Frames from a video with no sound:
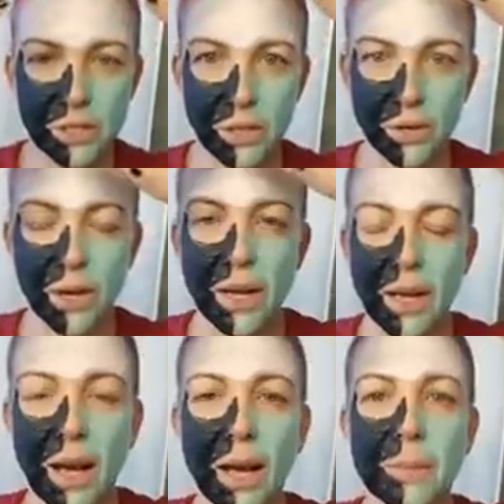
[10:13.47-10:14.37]
So
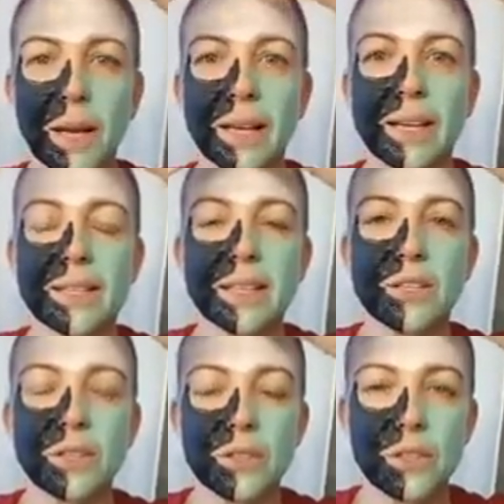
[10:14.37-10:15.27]
like I
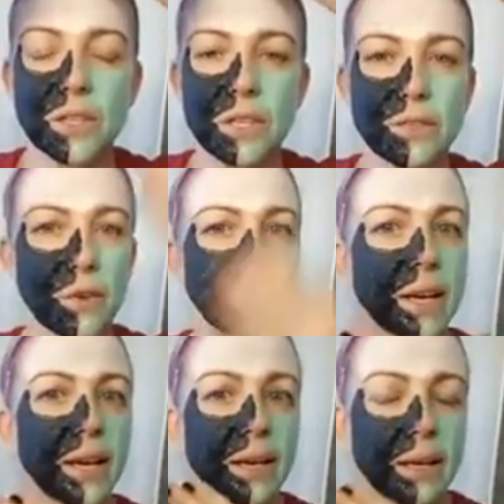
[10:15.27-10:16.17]
said, you could use
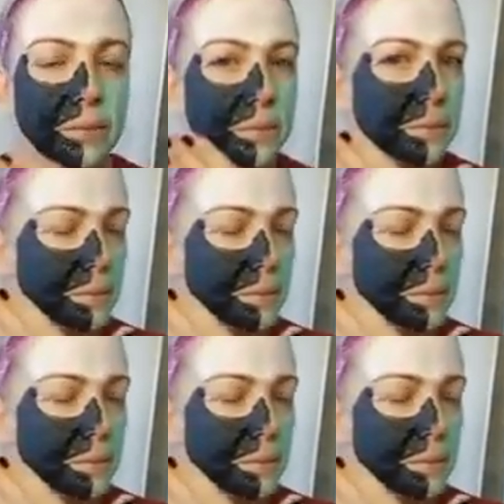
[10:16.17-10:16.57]
exfoliating.